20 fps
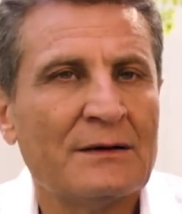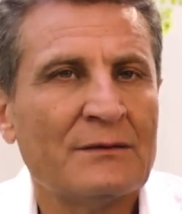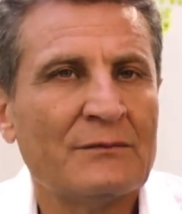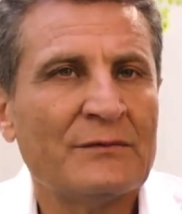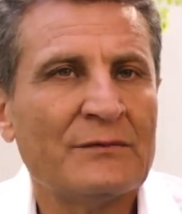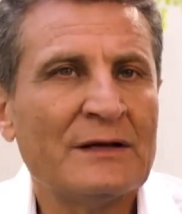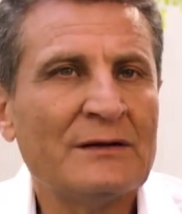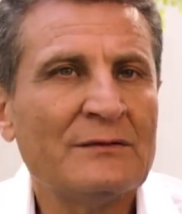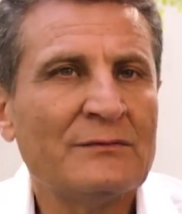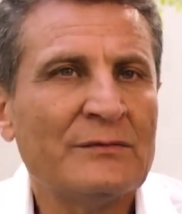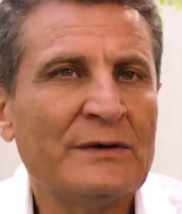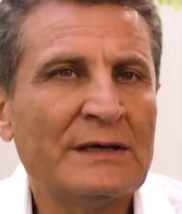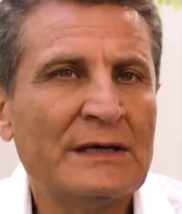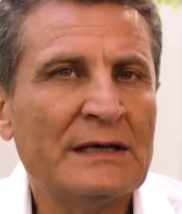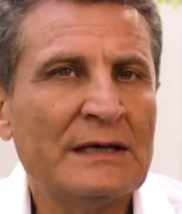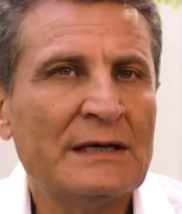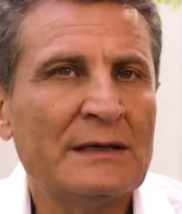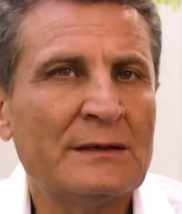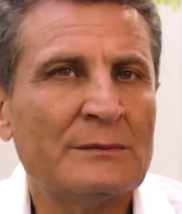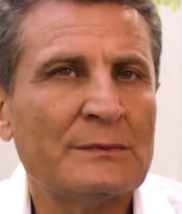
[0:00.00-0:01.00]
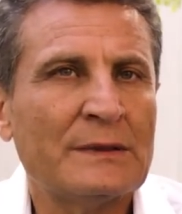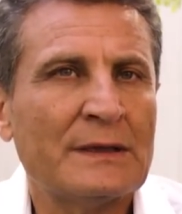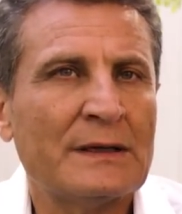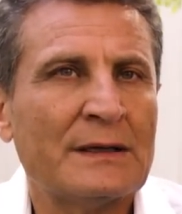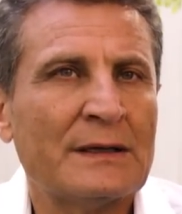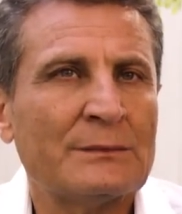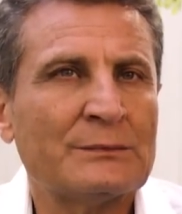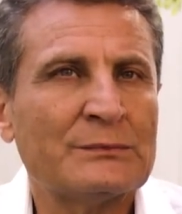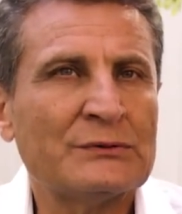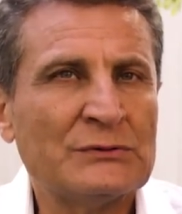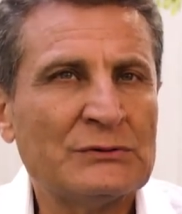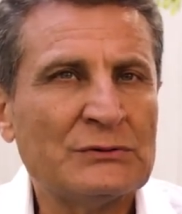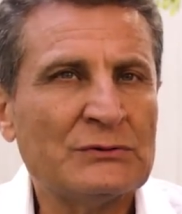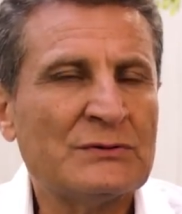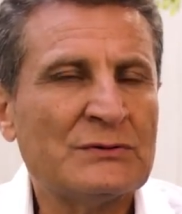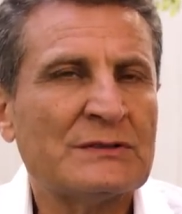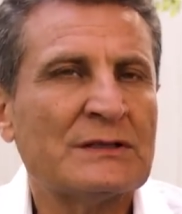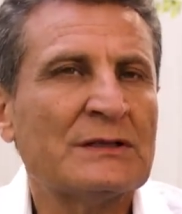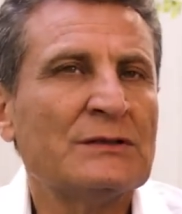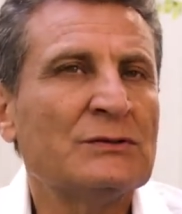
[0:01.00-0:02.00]
When we uh,
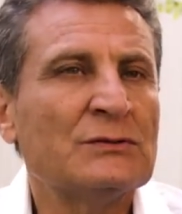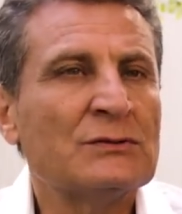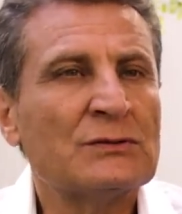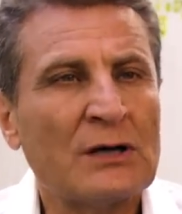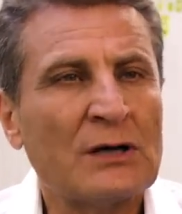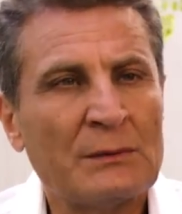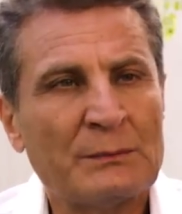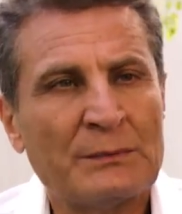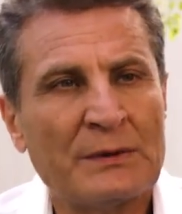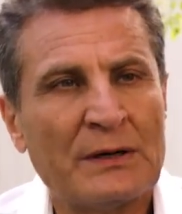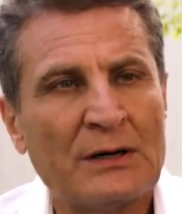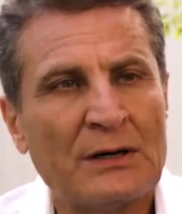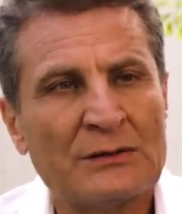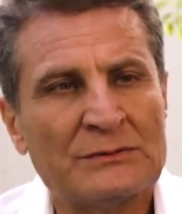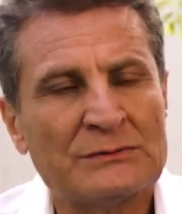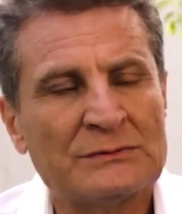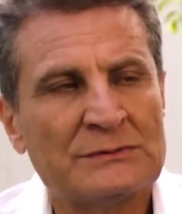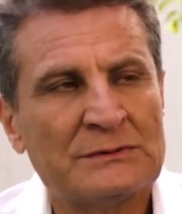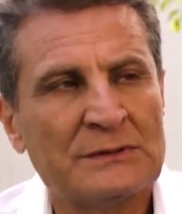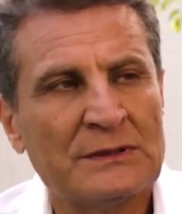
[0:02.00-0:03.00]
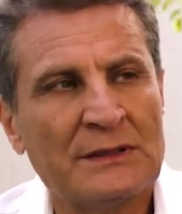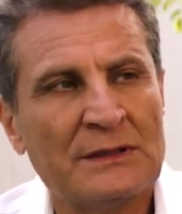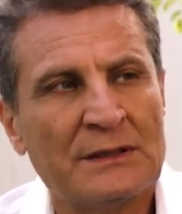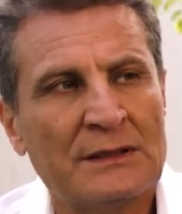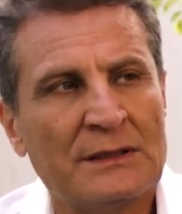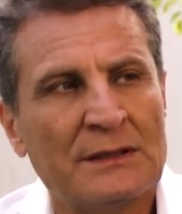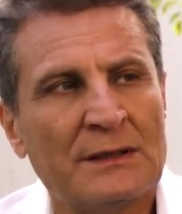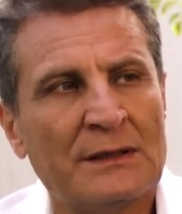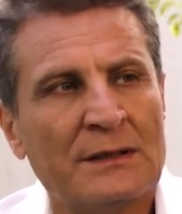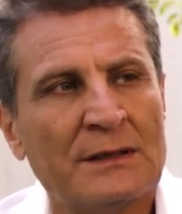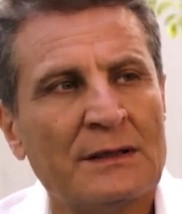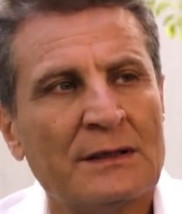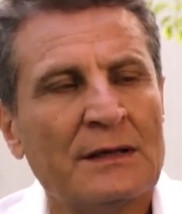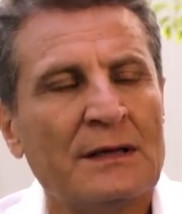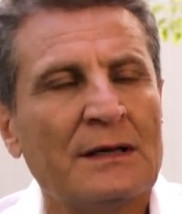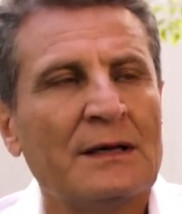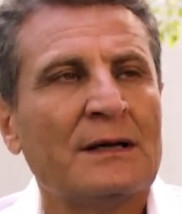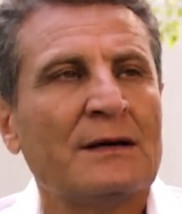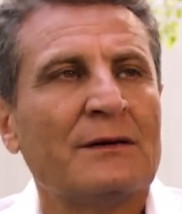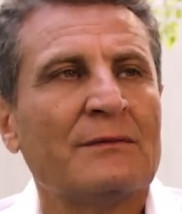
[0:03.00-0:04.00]
produce the new compound, uh,
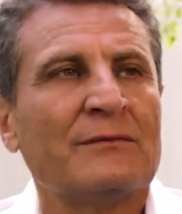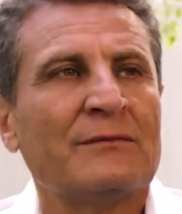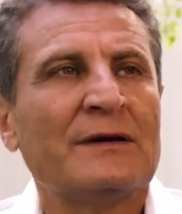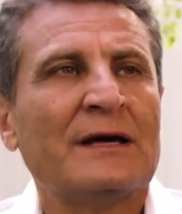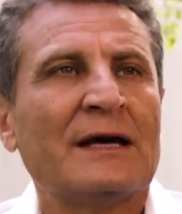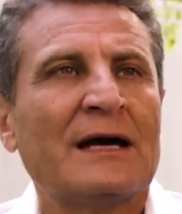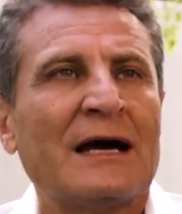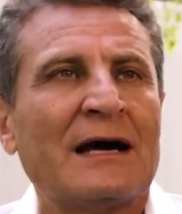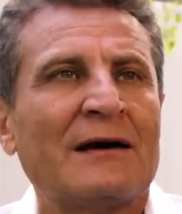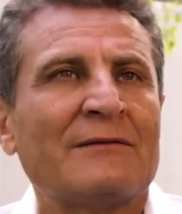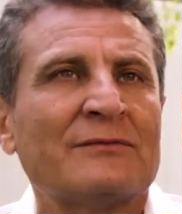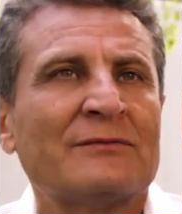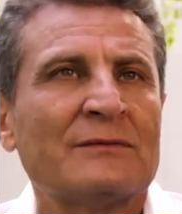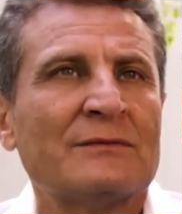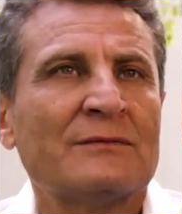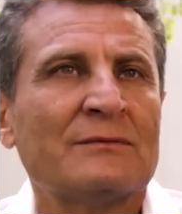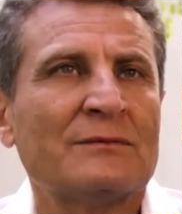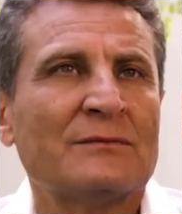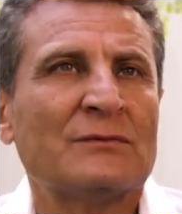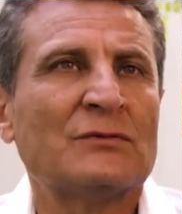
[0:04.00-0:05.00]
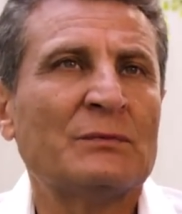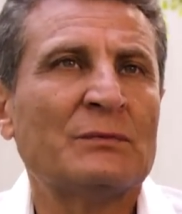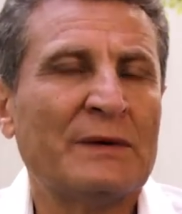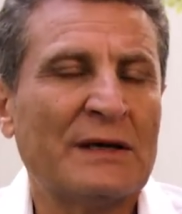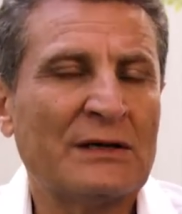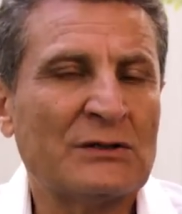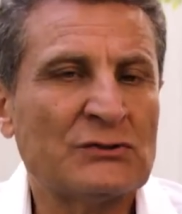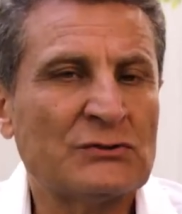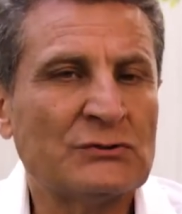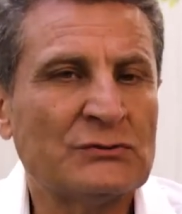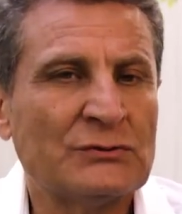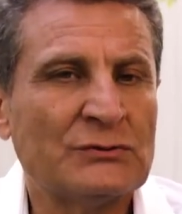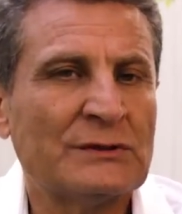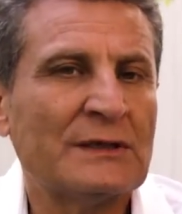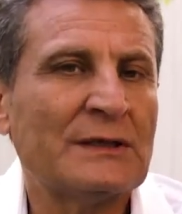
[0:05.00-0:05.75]
we have to make sure